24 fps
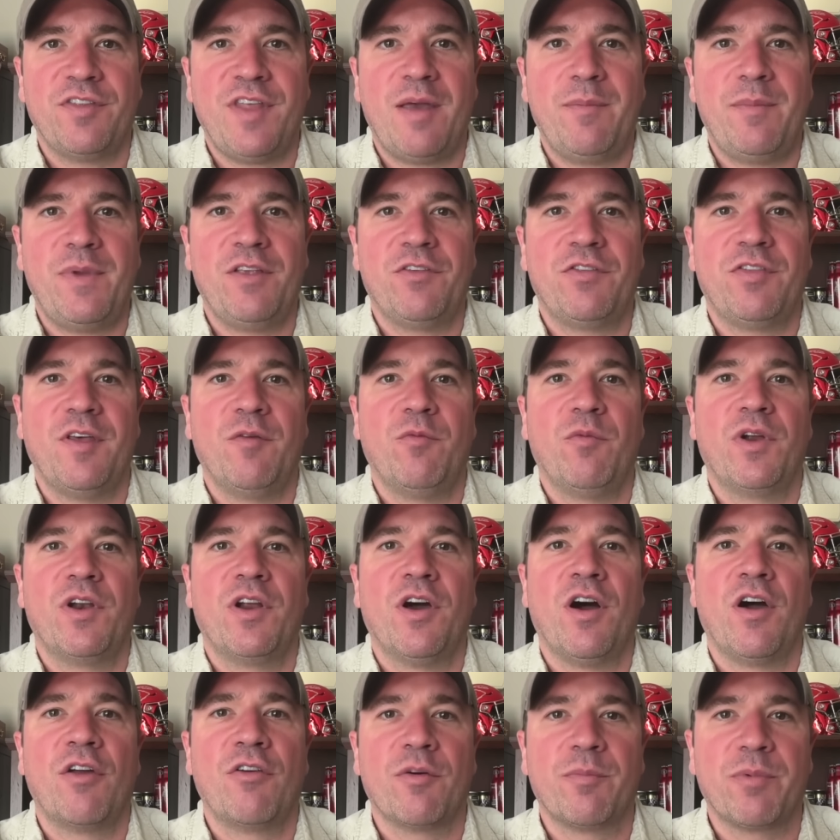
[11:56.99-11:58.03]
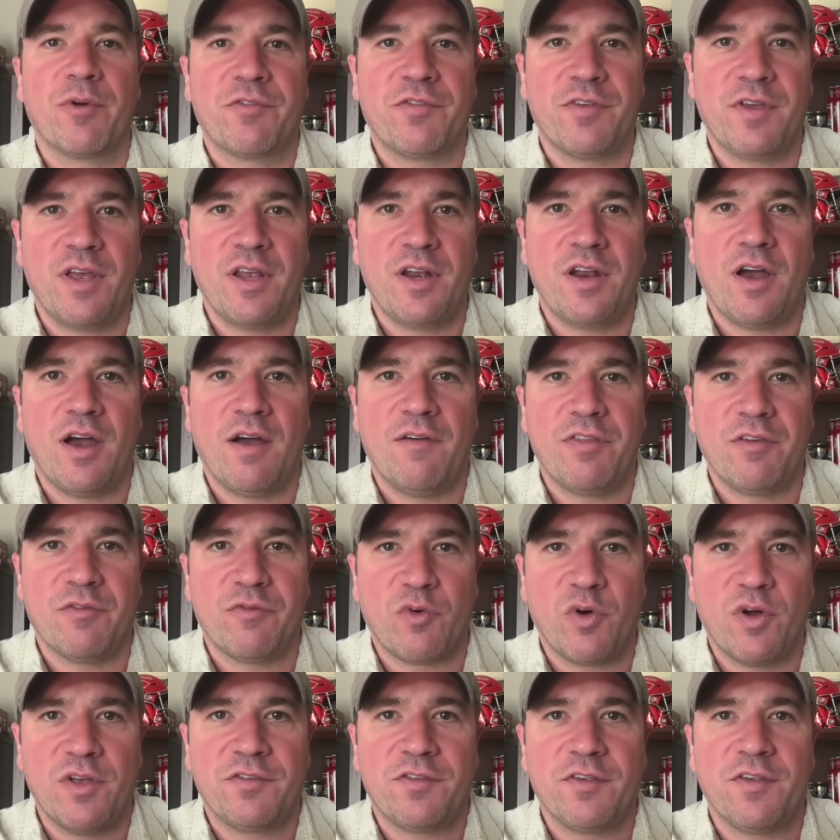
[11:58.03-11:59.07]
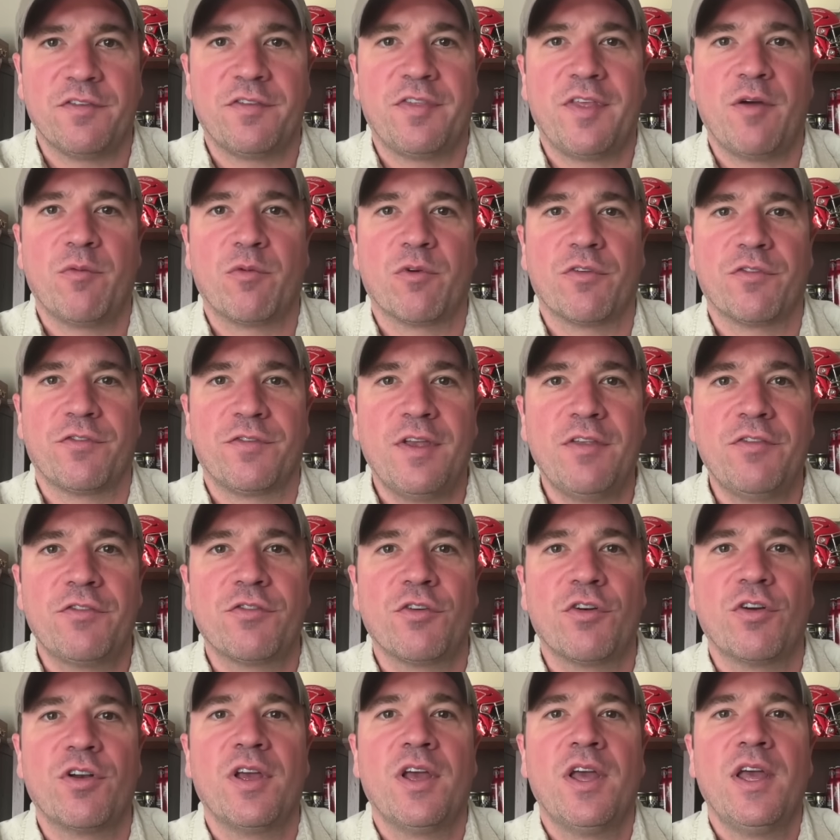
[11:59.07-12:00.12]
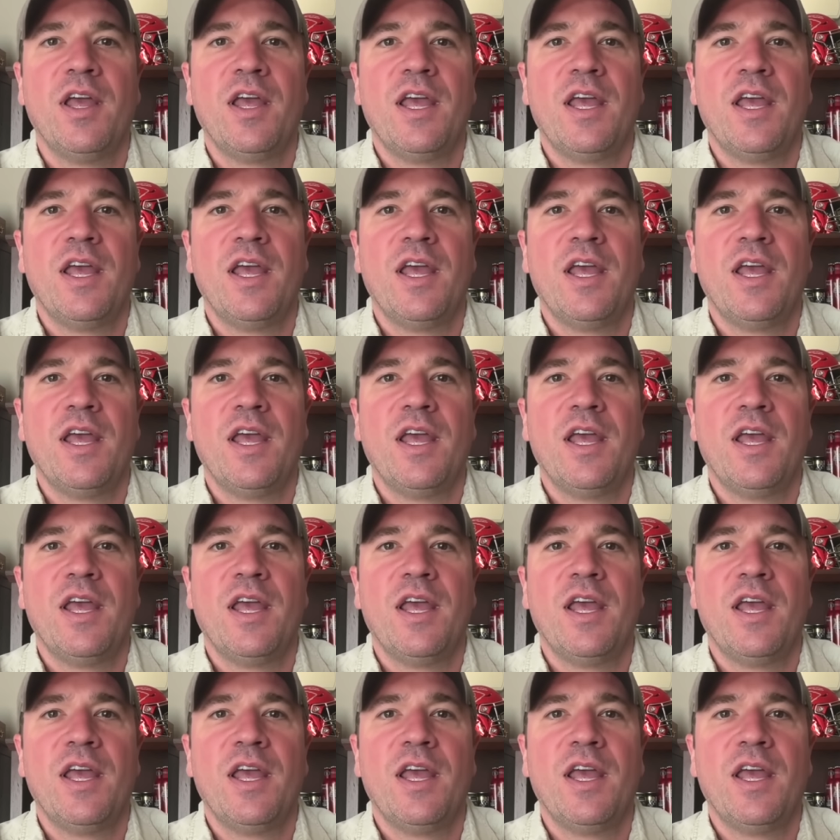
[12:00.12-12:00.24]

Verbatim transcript: That means that 100% of the voices that were censored